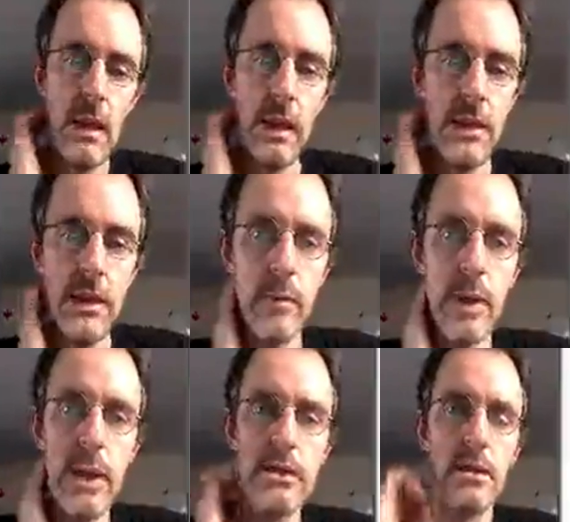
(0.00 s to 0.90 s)
then in
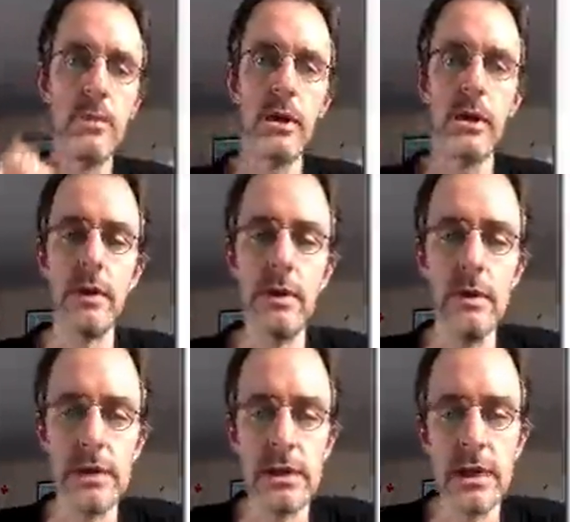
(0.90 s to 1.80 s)
Pycharm, what I'm going to do
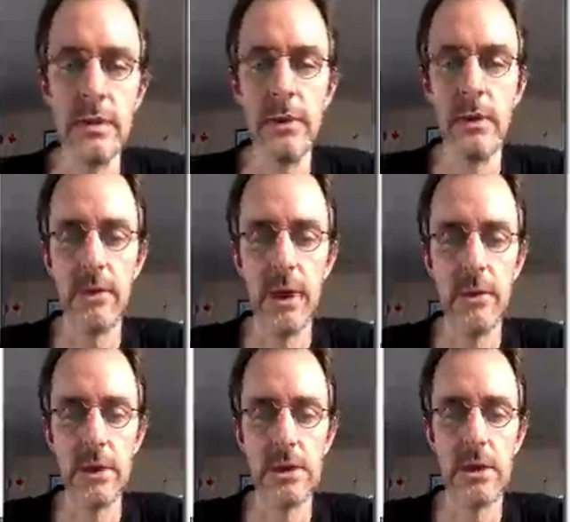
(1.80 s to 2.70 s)
is set up the
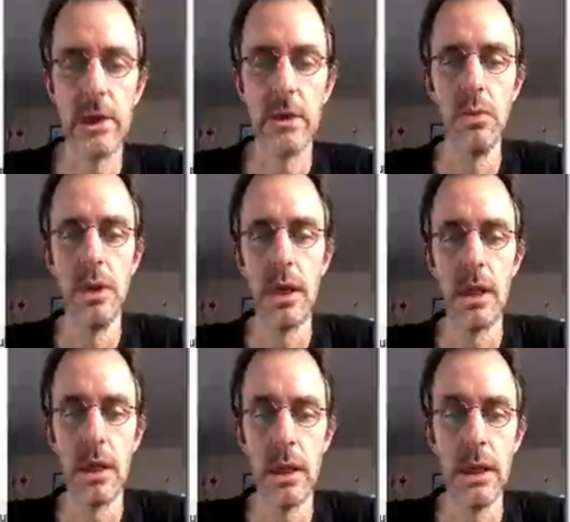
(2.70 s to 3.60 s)
environment so that we
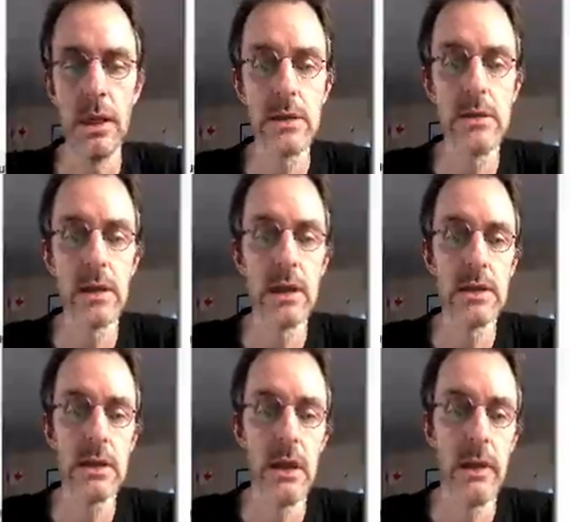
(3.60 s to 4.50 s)
can connect to
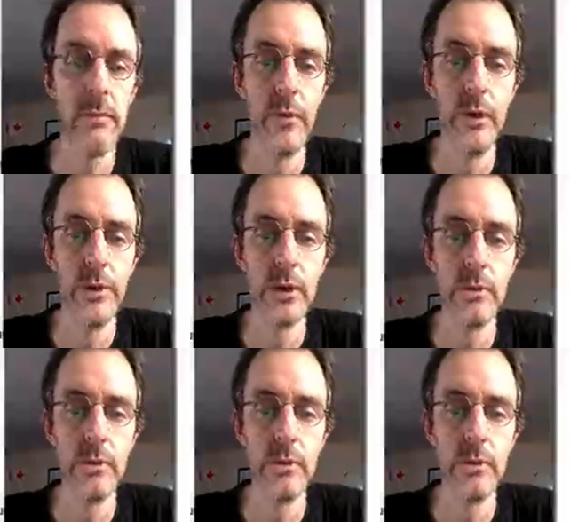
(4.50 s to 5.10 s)
that remote